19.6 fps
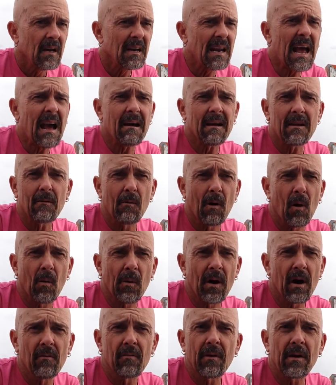Now he
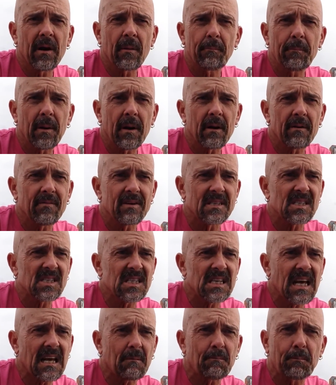rolled over in a bit of a
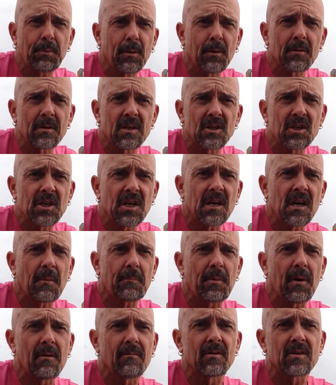snit, pulled the sheet
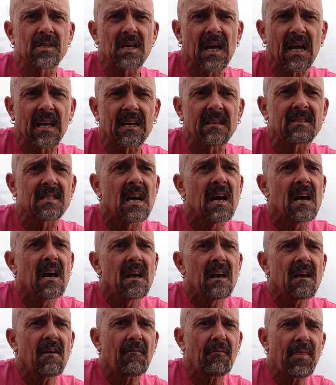up over his head as
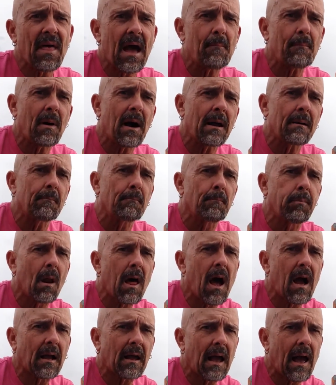if that might
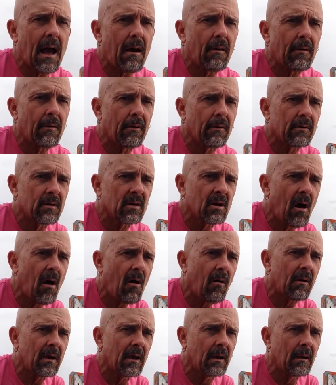block out her
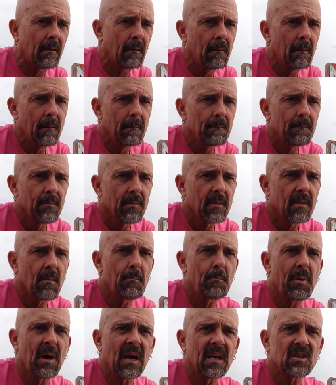talking. The
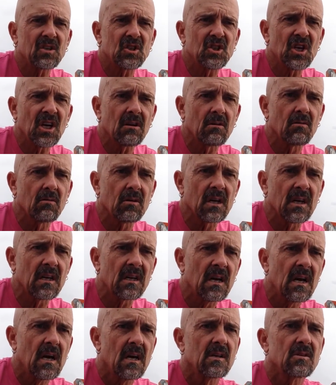bed jiggled
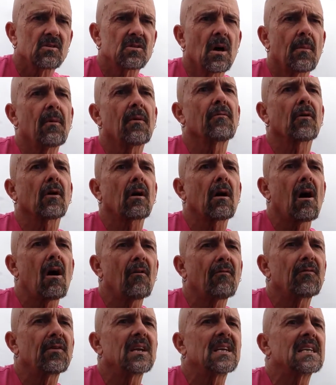and some of her
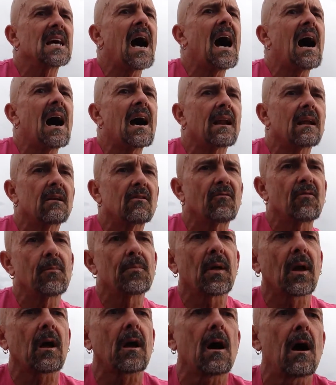coffee tided from
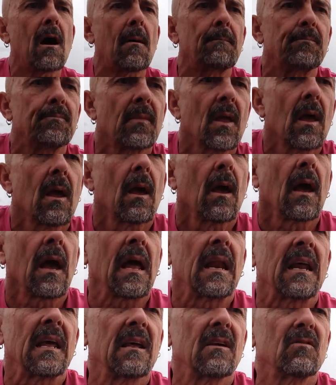the cup
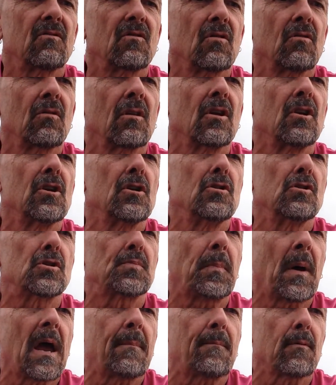and into the
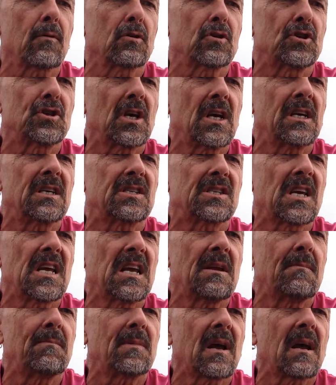newspaper. She
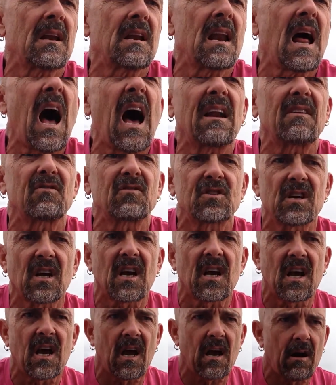seemed not to
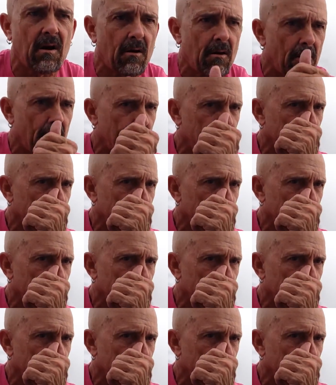care.